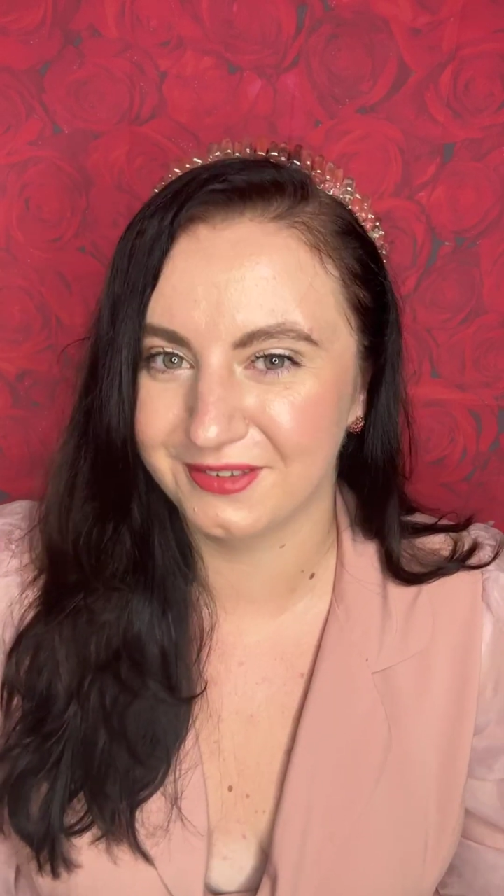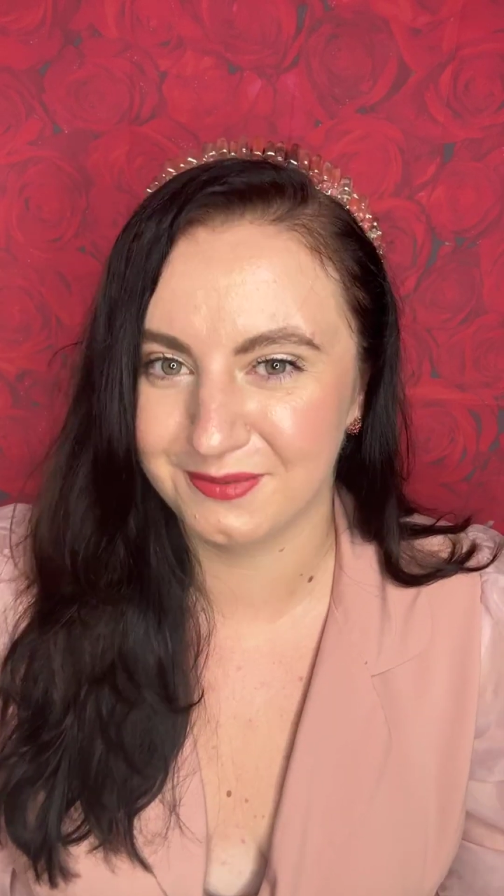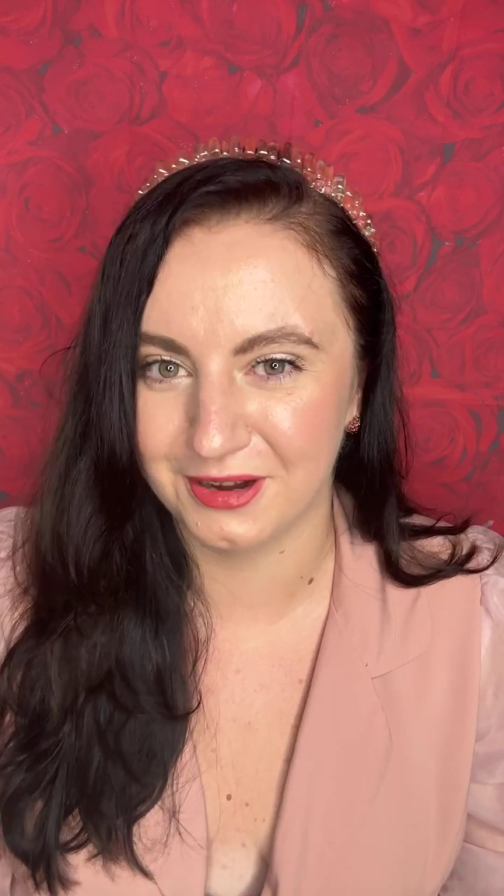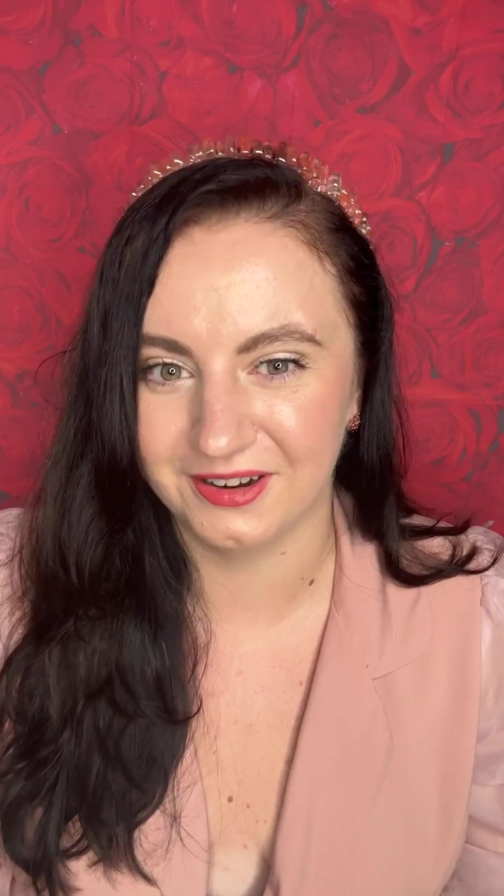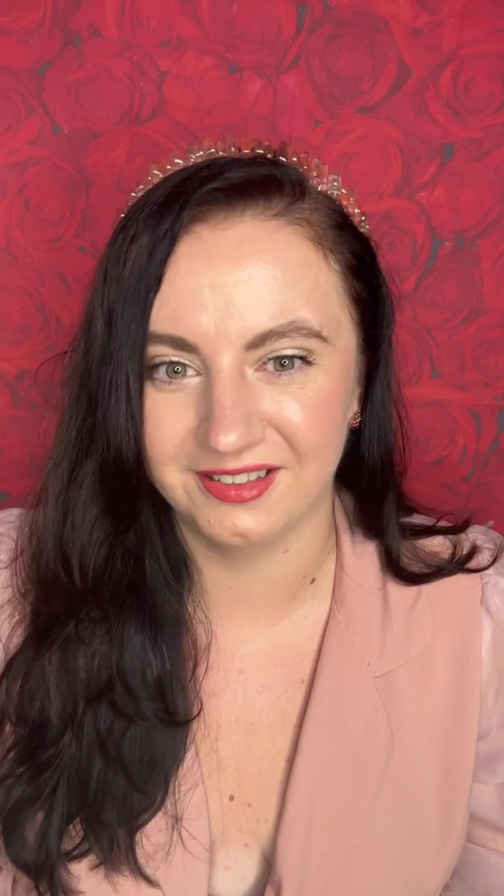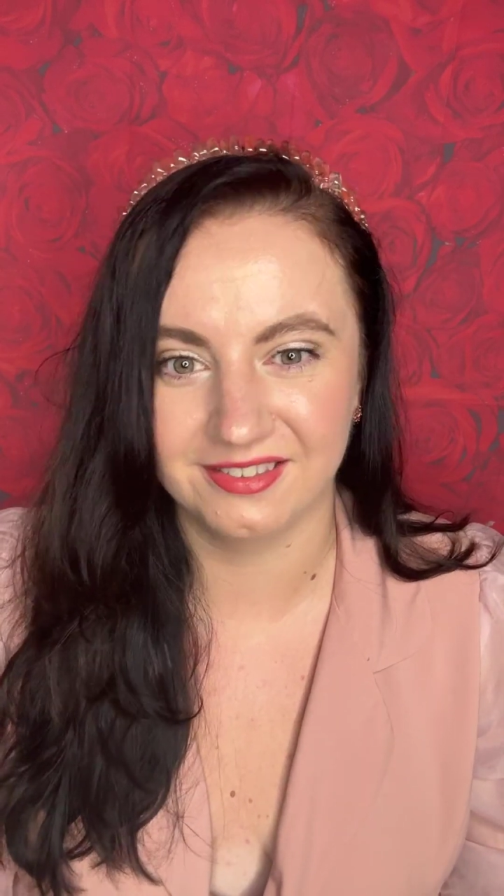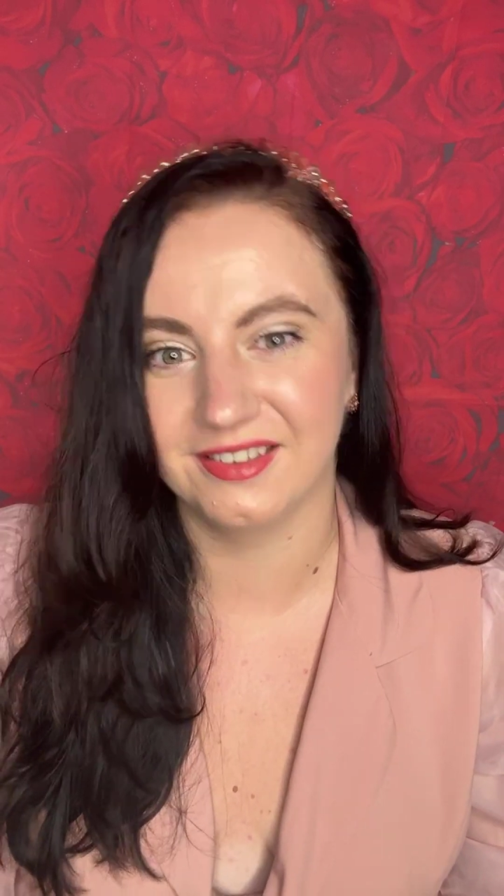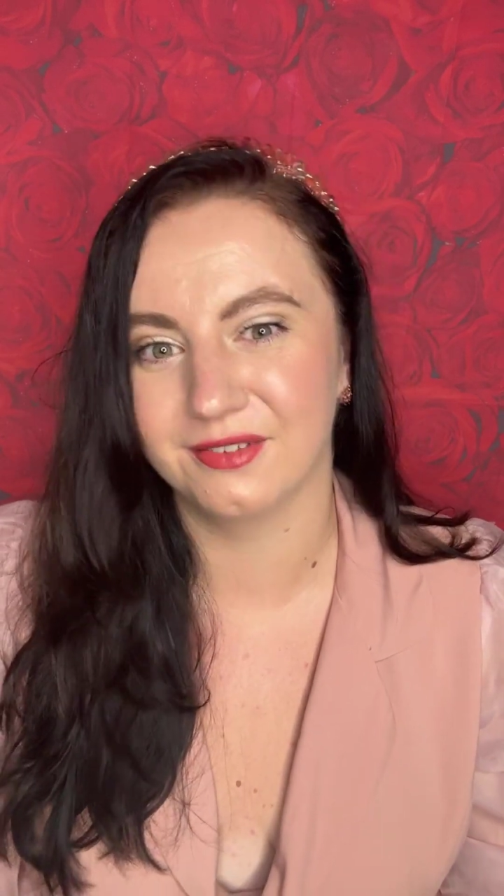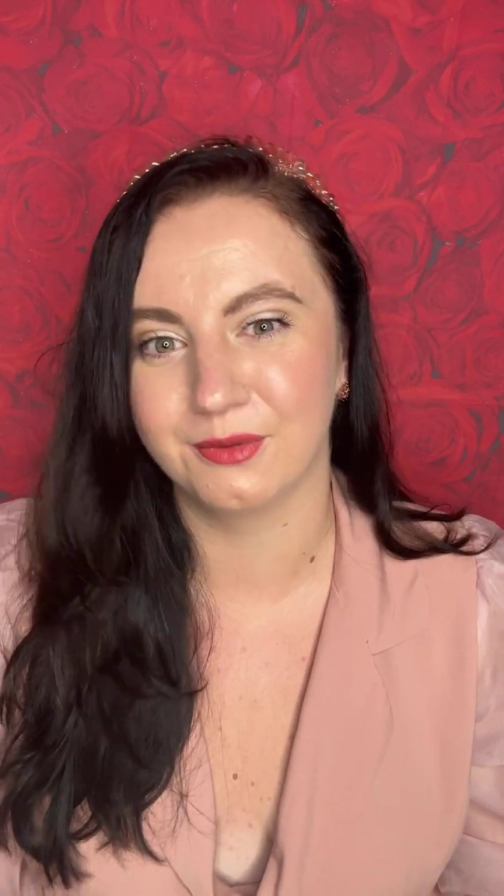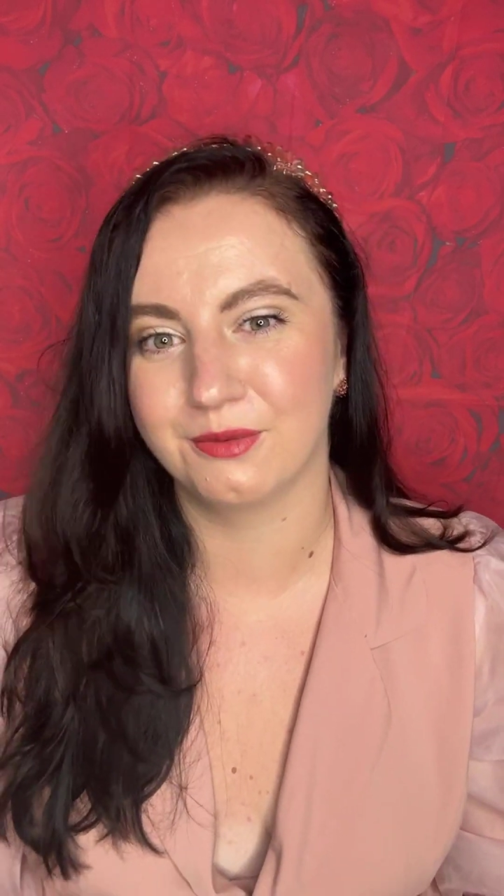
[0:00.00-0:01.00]

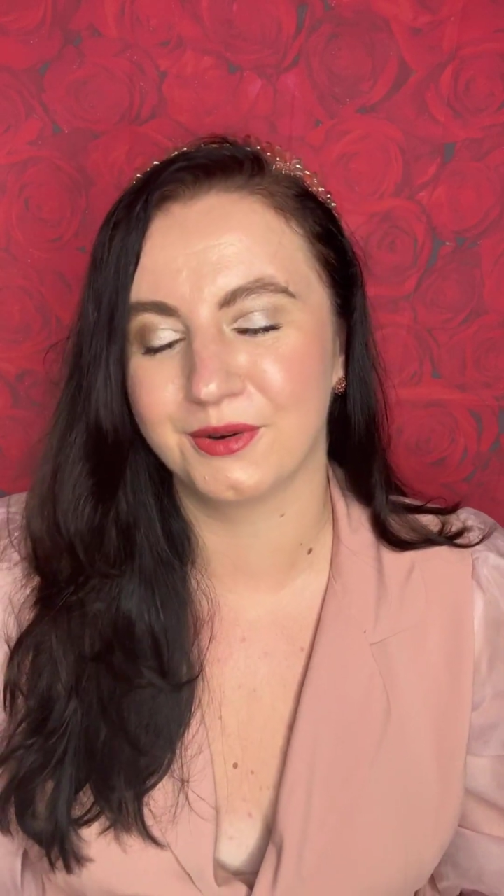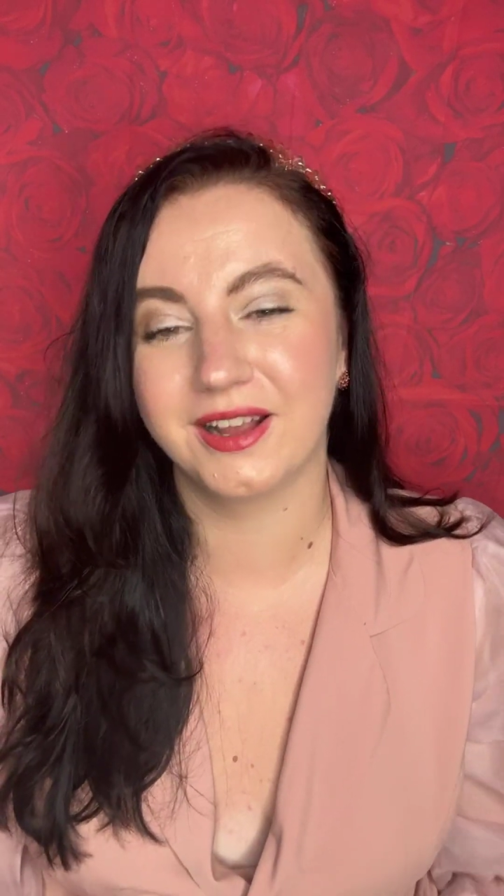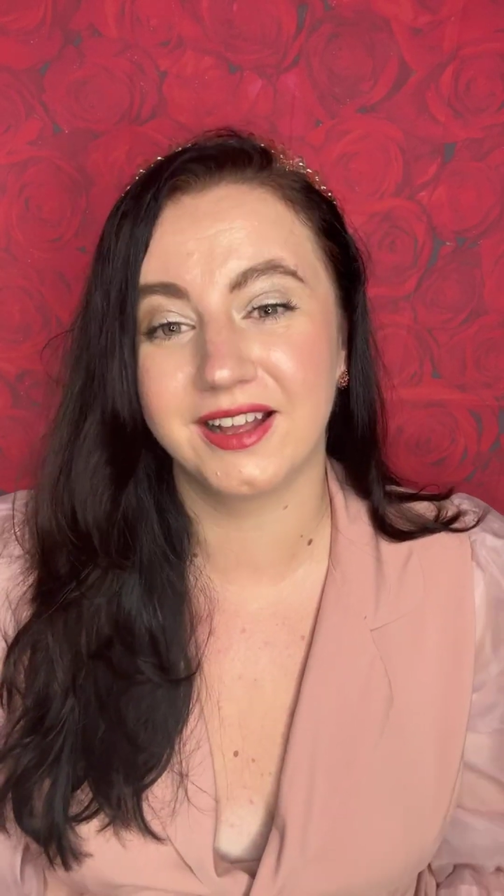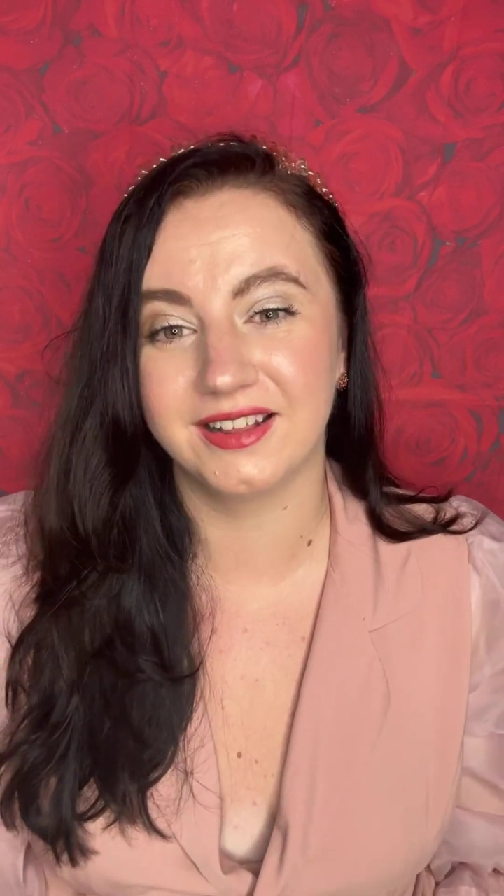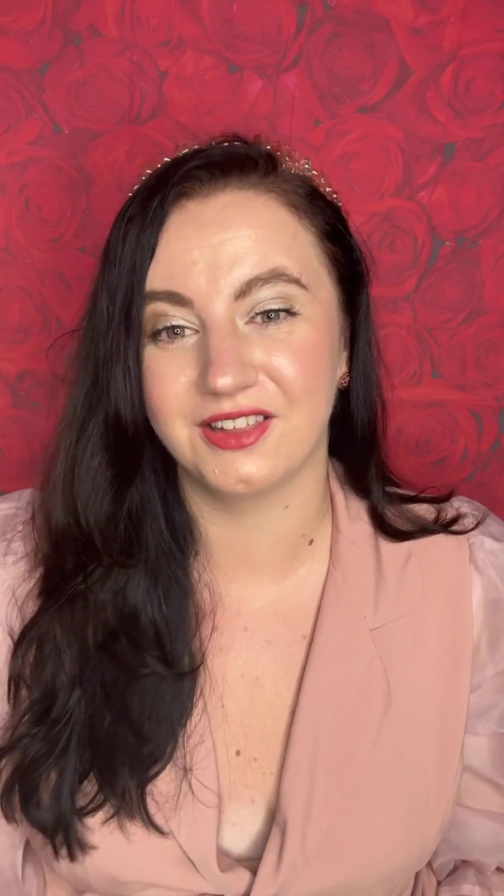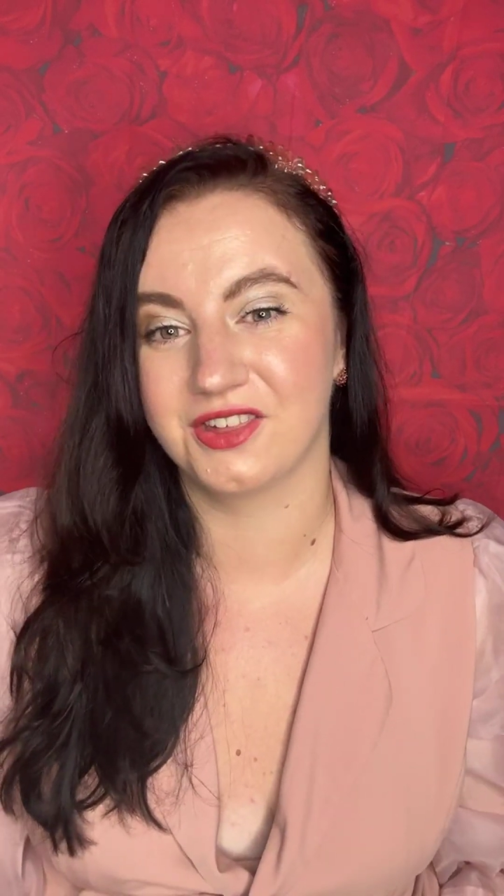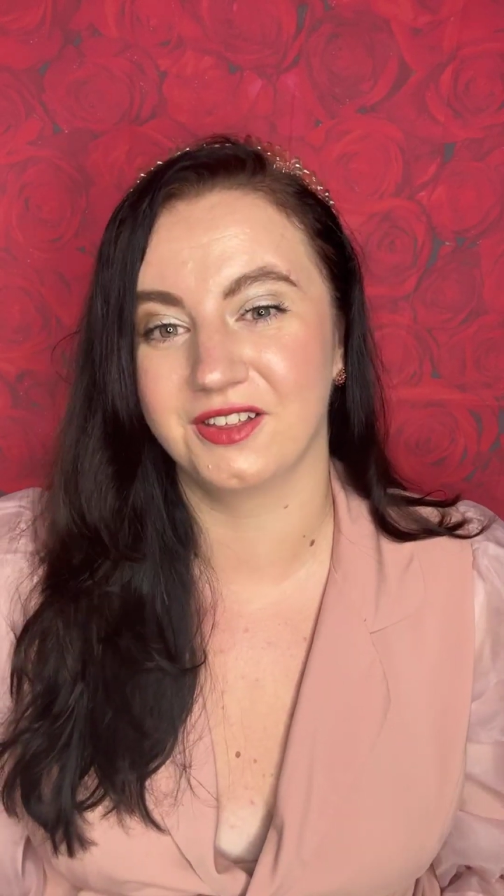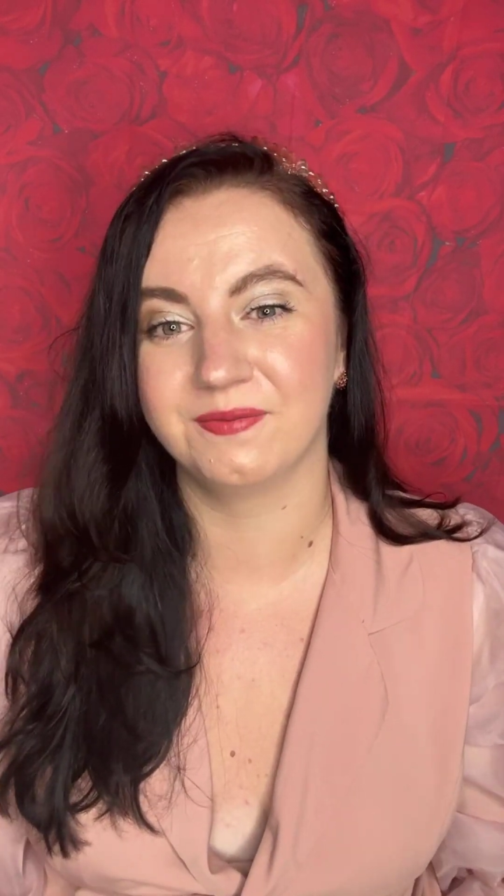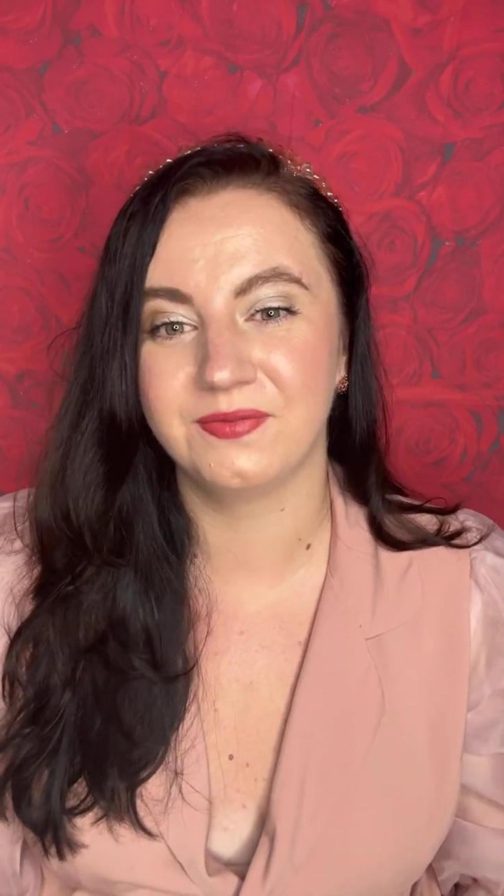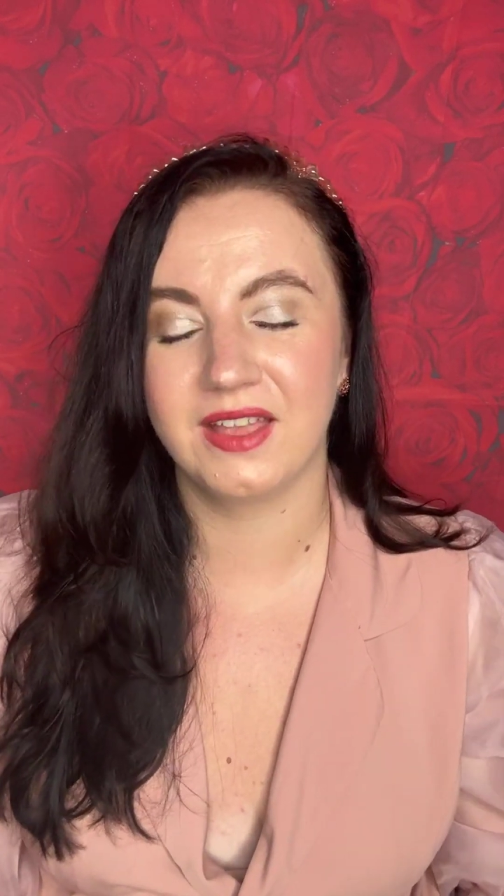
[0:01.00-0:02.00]
experiences with
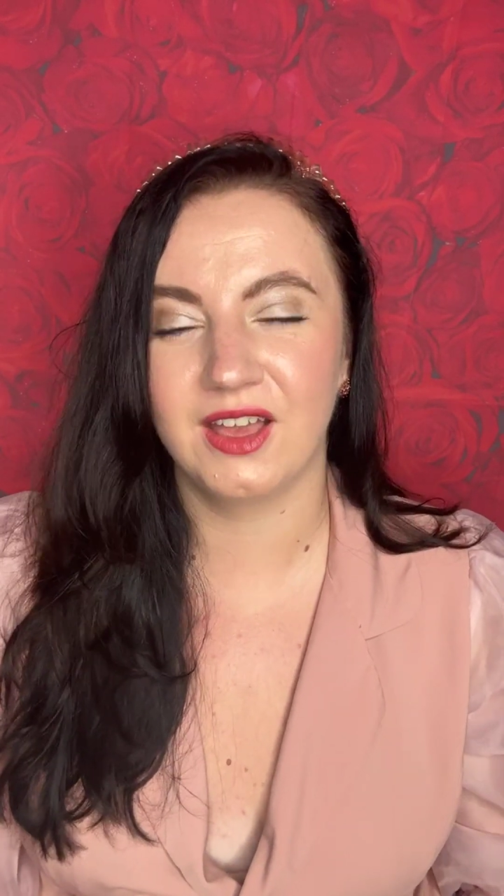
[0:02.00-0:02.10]
precognition.